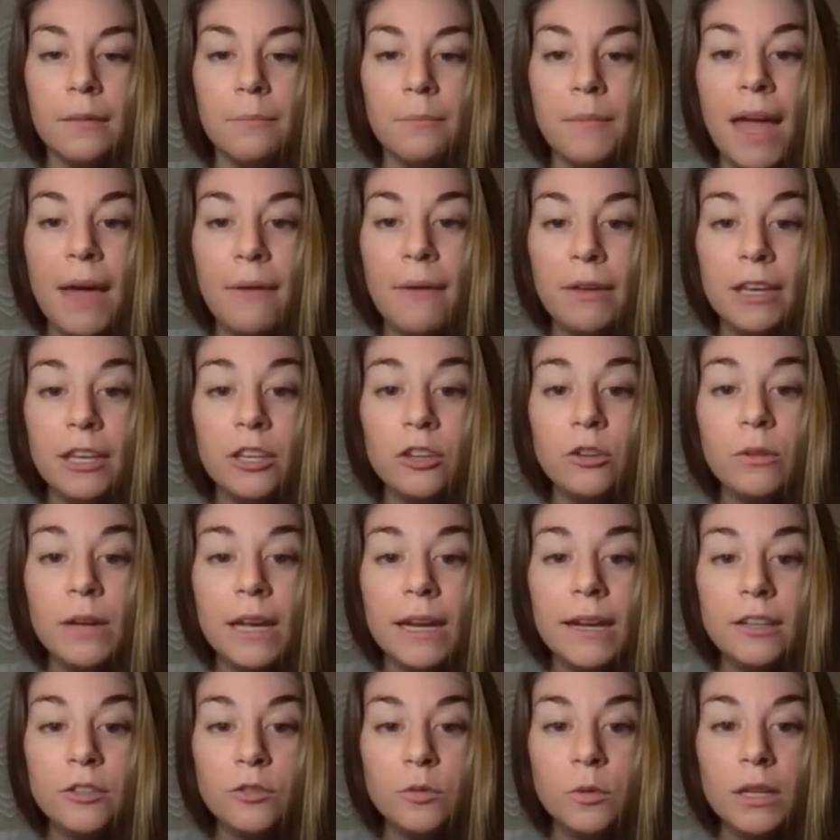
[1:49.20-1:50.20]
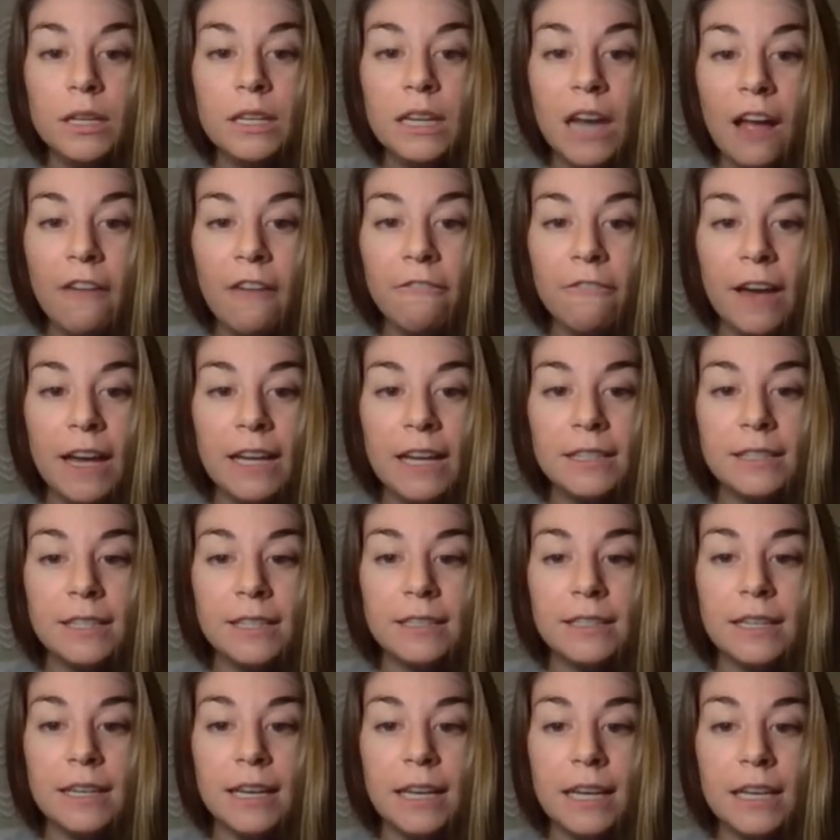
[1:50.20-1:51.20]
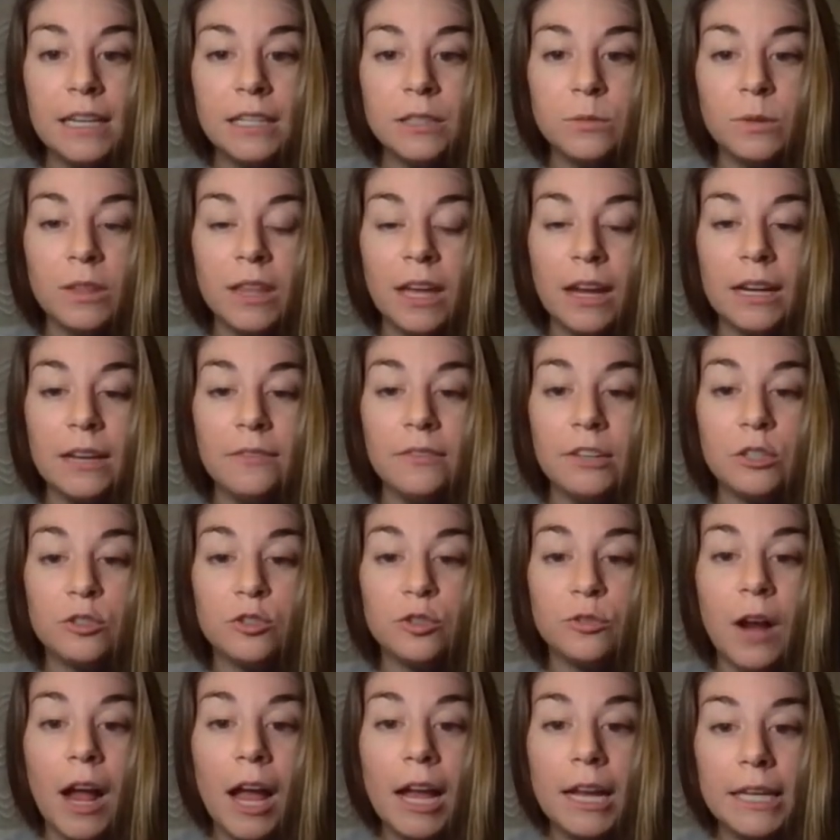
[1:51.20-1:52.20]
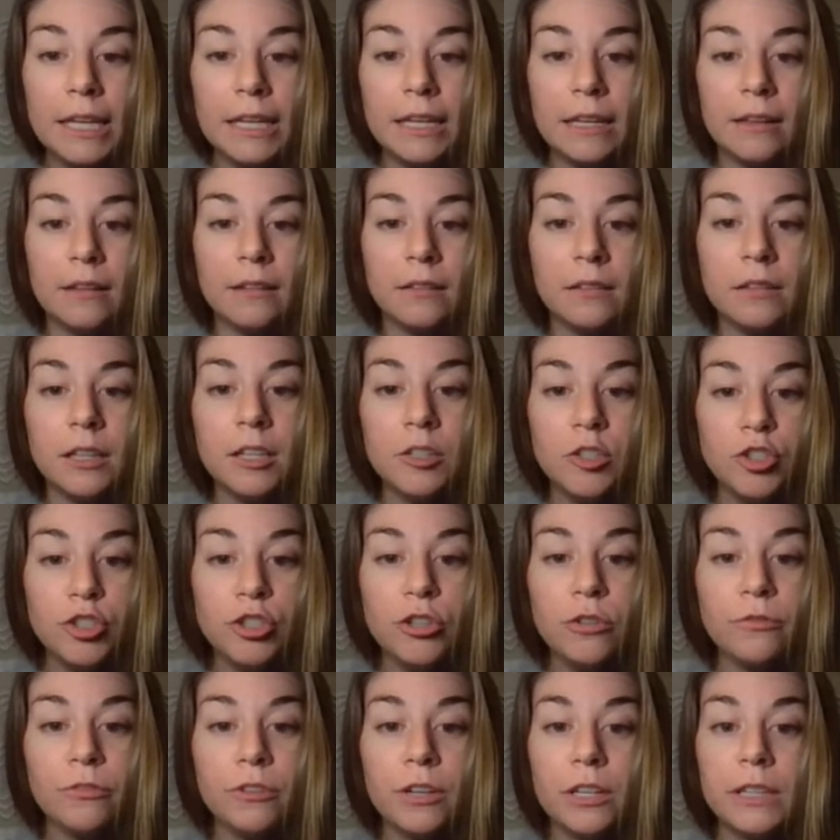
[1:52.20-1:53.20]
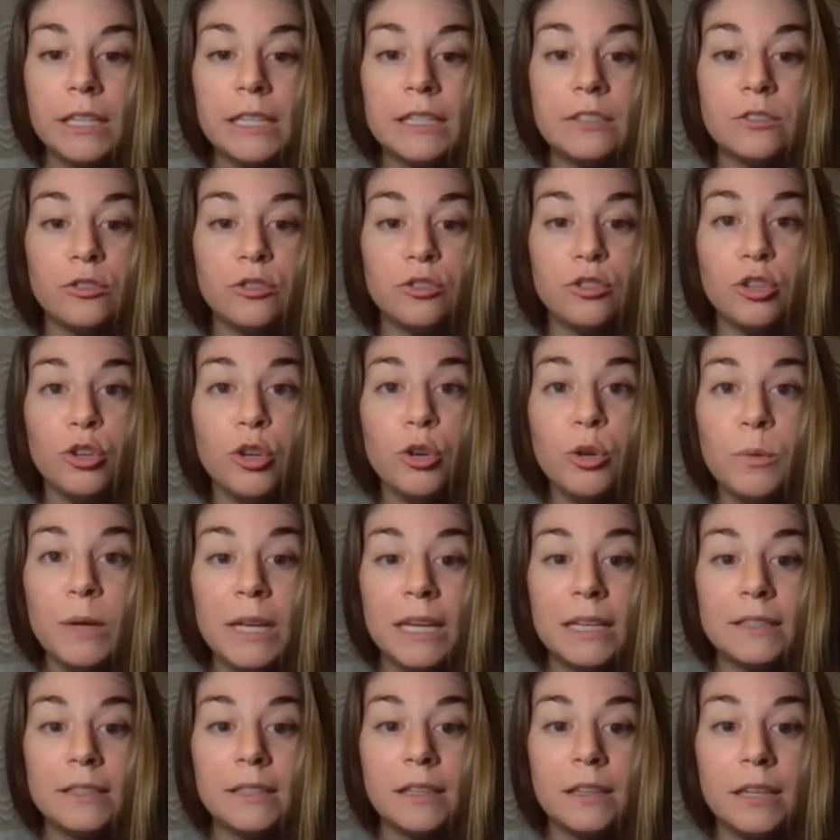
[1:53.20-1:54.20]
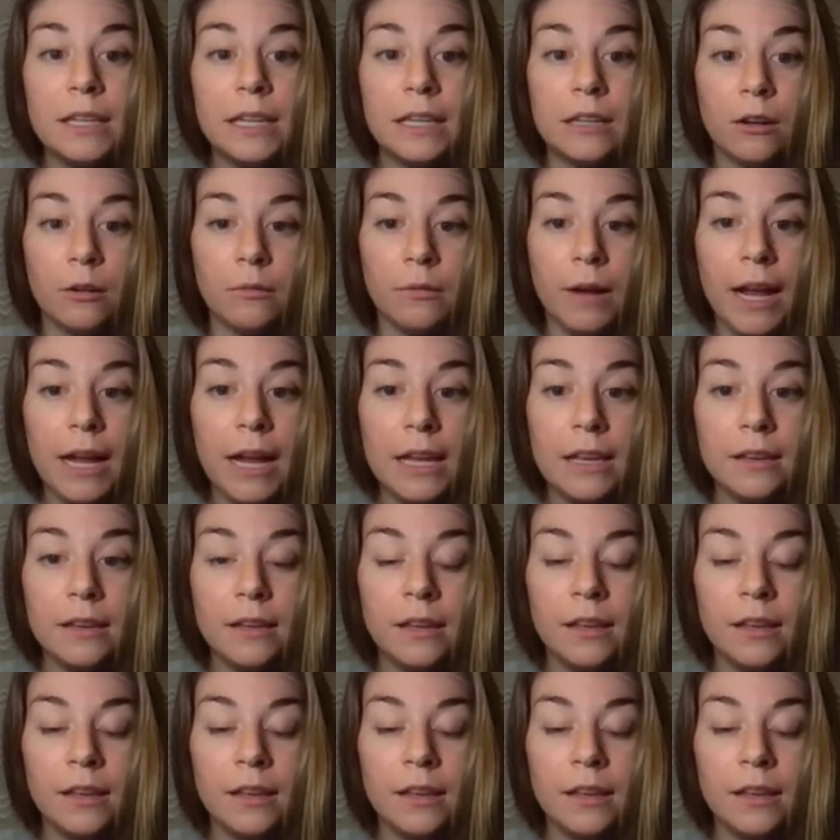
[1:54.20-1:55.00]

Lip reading: Mavic, you get into enough fights as it is without even trying. Let's shoot for at least 2 weeks clean, all right?